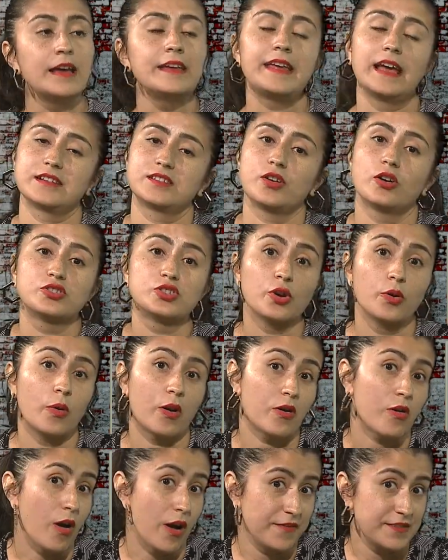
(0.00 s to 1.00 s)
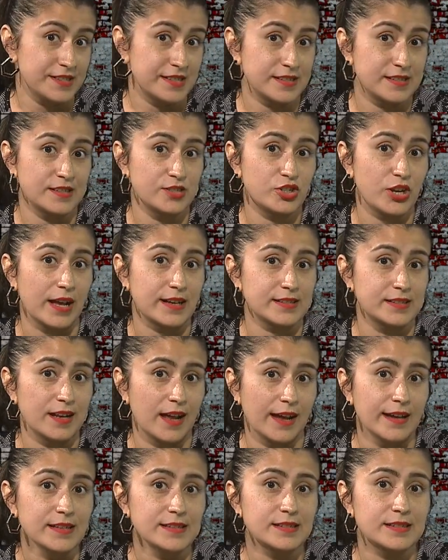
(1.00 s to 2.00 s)
Yes, so our office is in Jackson
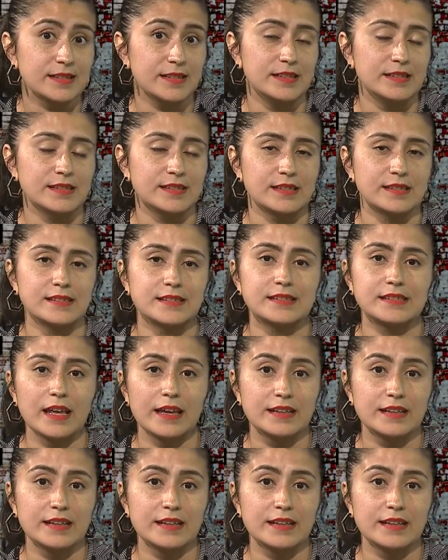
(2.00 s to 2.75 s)
Heights. Mm-hmm.